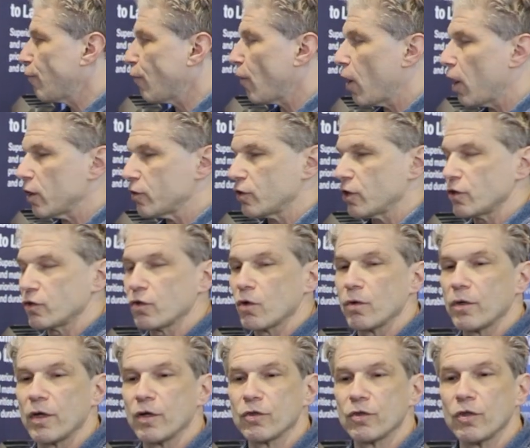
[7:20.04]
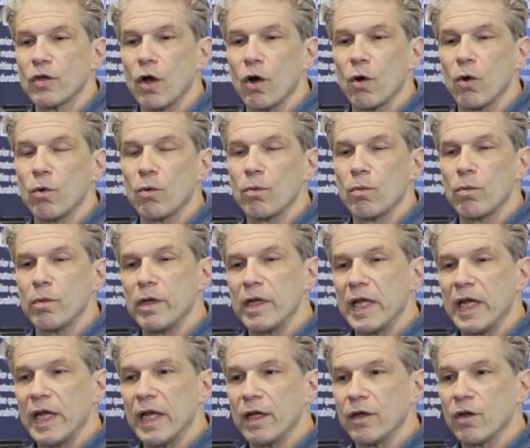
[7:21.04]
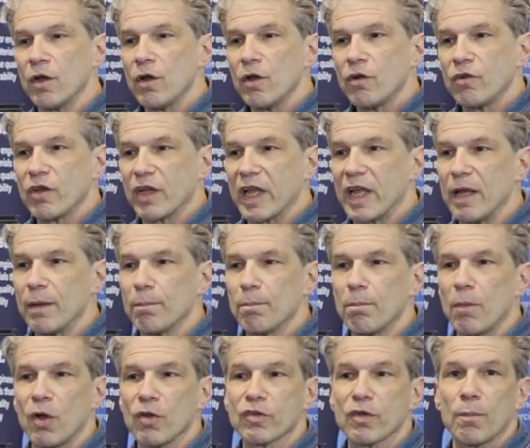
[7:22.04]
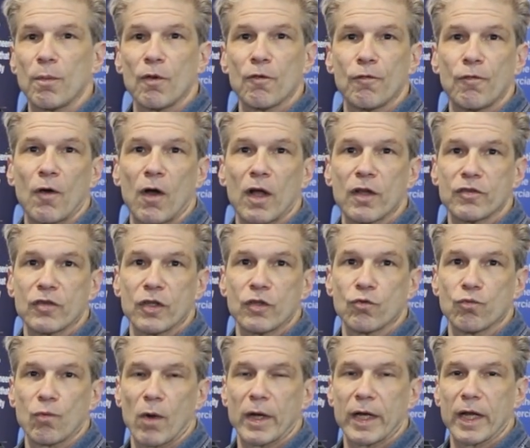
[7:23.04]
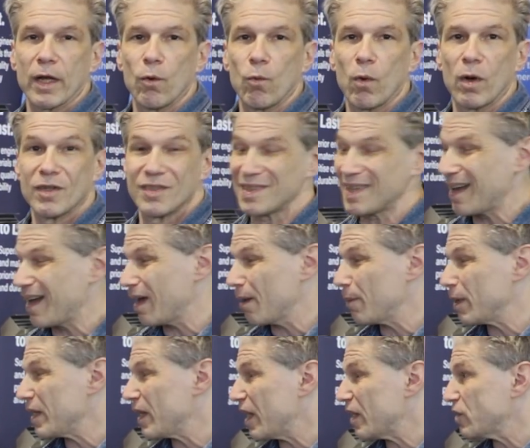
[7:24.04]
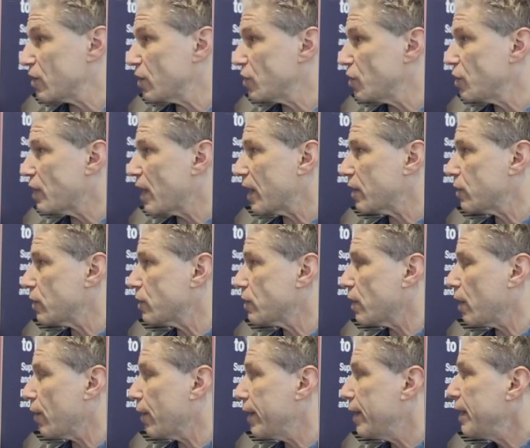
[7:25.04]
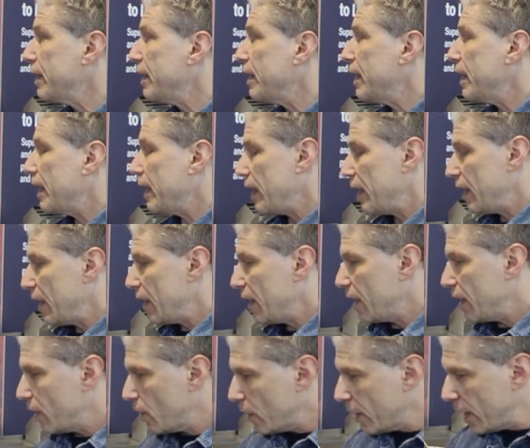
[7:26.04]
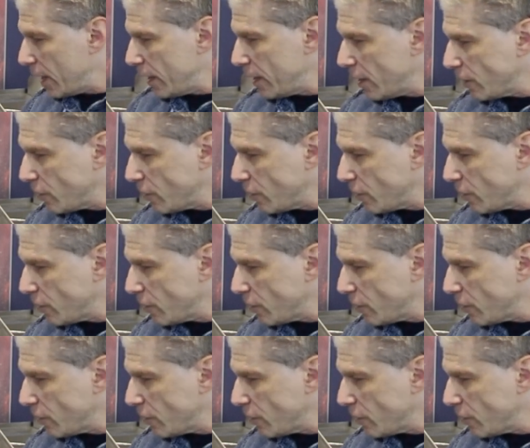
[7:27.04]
faucet, so there's no need to keep multiple faucets running at one time unless it's necessary. In